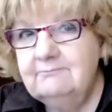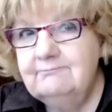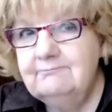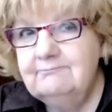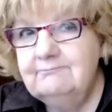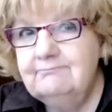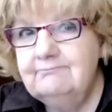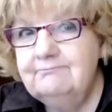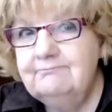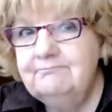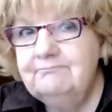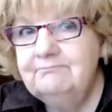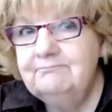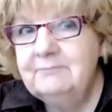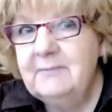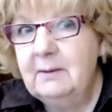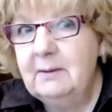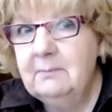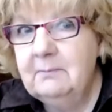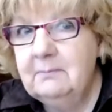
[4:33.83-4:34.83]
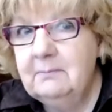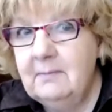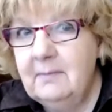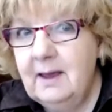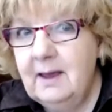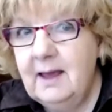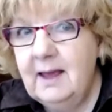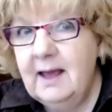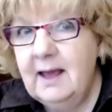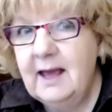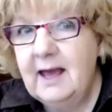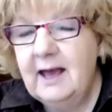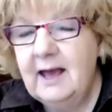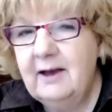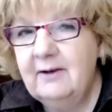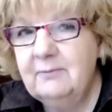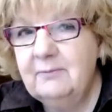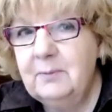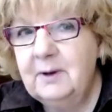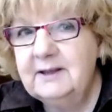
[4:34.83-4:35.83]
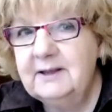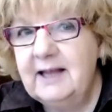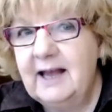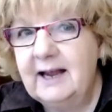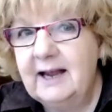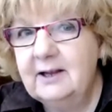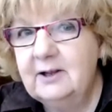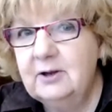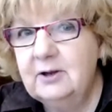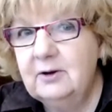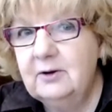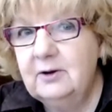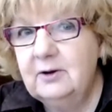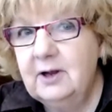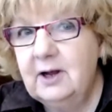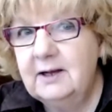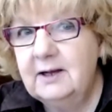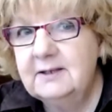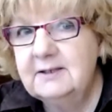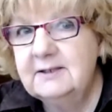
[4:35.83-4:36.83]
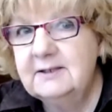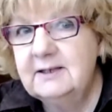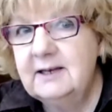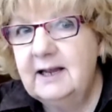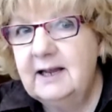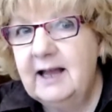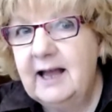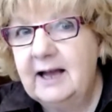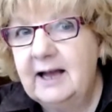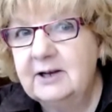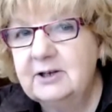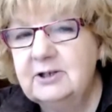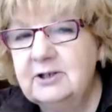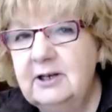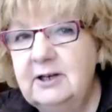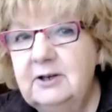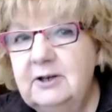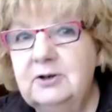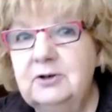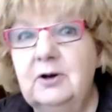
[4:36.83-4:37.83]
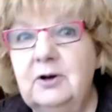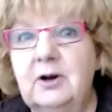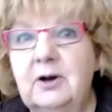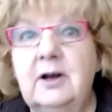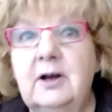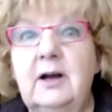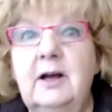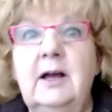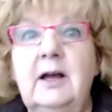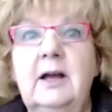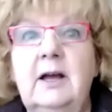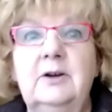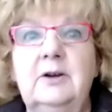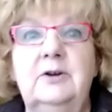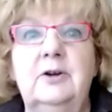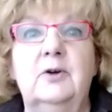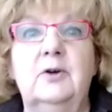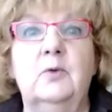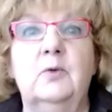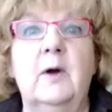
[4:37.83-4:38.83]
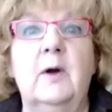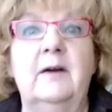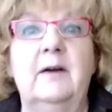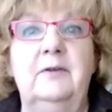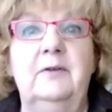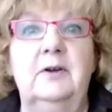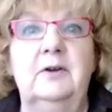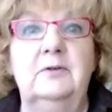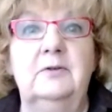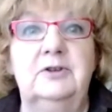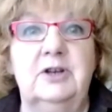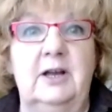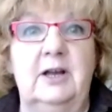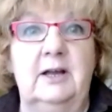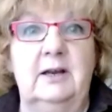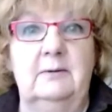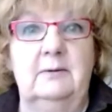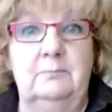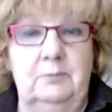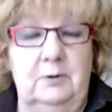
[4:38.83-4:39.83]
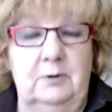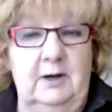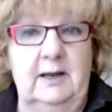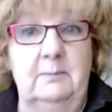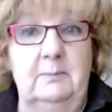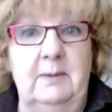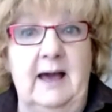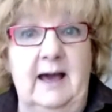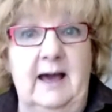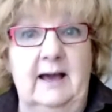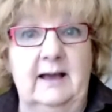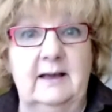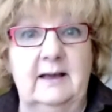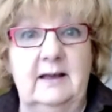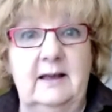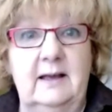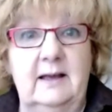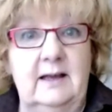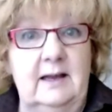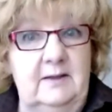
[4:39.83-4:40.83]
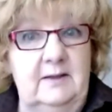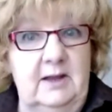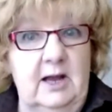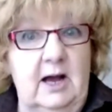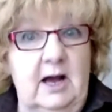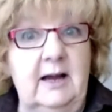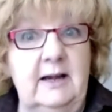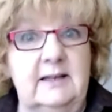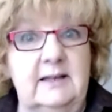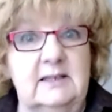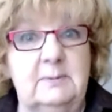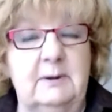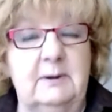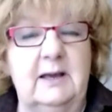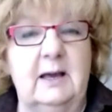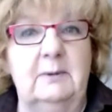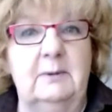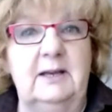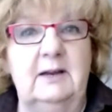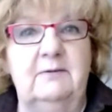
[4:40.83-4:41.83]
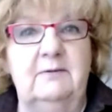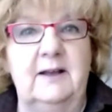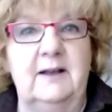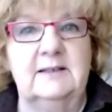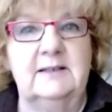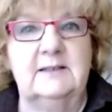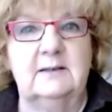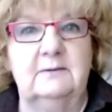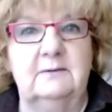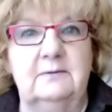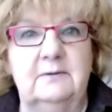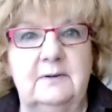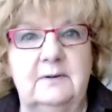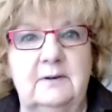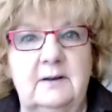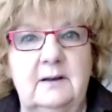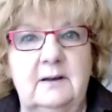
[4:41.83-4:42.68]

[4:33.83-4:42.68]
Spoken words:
It may have, but that curiosity actually took refuge in pulling back, in the audience becoming defensive.